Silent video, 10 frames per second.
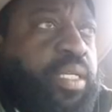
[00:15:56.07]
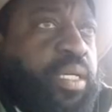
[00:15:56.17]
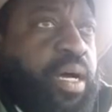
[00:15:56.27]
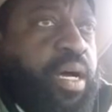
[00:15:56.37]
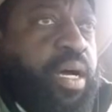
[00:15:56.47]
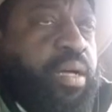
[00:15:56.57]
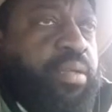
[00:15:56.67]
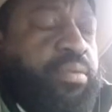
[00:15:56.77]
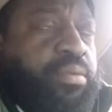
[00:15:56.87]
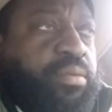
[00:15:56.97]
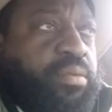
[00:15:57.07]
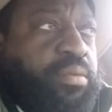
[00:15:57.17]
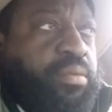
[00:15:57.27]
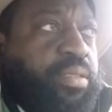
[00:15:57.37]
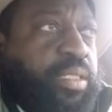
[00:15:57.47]
Um,
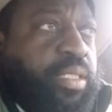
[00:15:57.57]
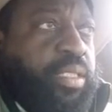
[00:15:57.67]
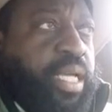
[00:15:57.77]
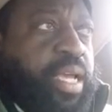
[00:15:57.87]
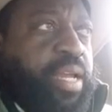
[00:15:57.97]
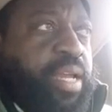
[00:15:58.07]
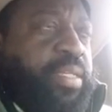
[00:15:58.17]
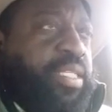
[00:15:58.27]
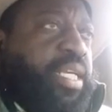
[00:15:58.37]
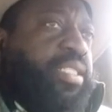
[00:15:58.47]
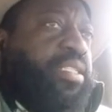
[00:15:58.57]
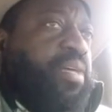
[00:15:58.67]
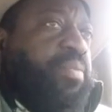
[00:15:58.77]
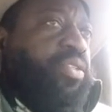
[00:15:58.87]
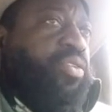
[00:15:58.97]
and let me tell you
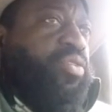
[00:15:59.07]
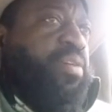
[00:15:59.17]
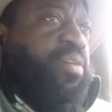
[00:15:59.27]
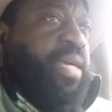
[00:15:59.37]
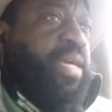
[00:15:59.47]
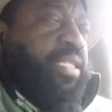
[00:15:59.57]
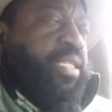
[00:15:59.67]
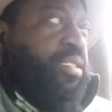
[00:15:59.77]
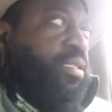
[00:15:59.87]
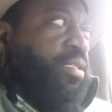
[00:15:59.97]
something. Do your best.